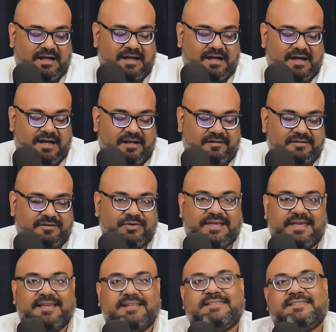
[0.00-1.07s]

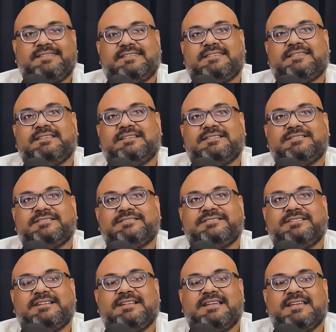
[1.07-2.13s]
Okay,
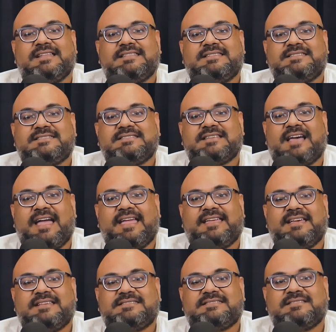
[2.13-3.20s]
this is, I
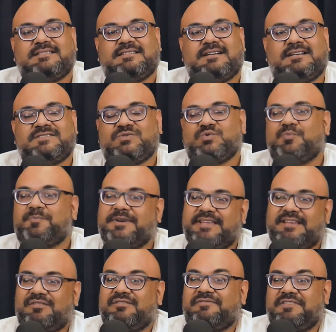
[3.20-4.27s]
guess, a
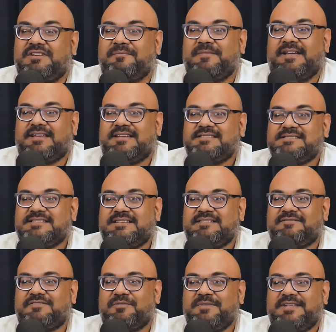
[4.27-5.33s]
superhero film, I can
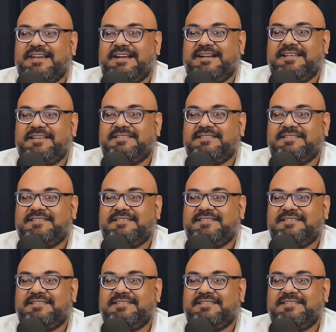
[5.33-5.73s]
say, from the